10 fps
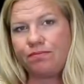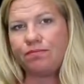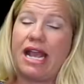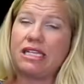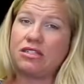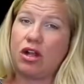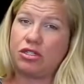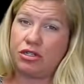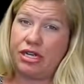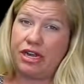Next
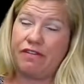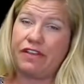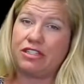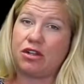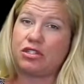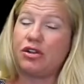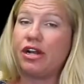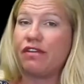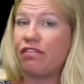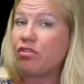alternative is
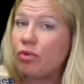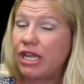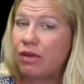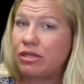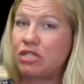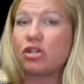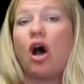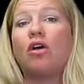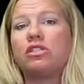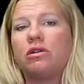alternative 3, which is
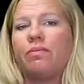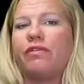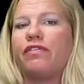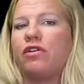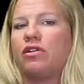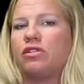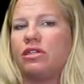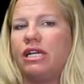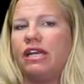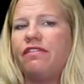also a preferred
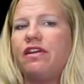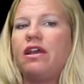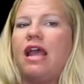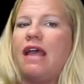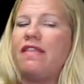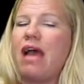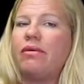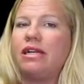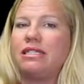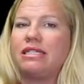alternative, and
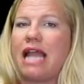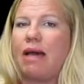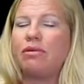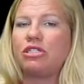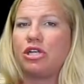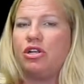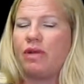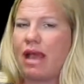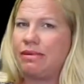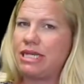that would establish a
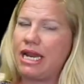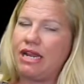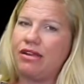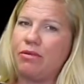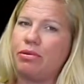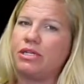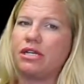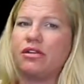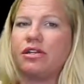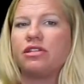new habitat area of
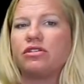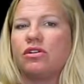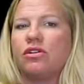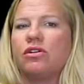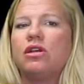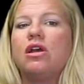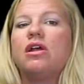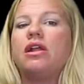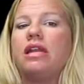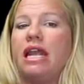particular concern
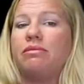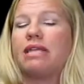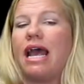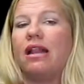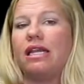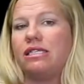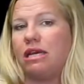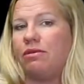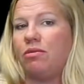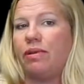named
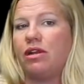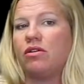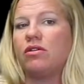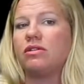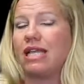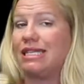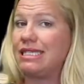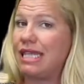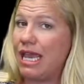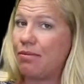L&W Pinnacles and
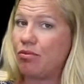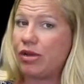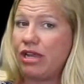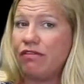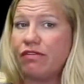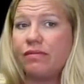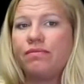Scamp Reef.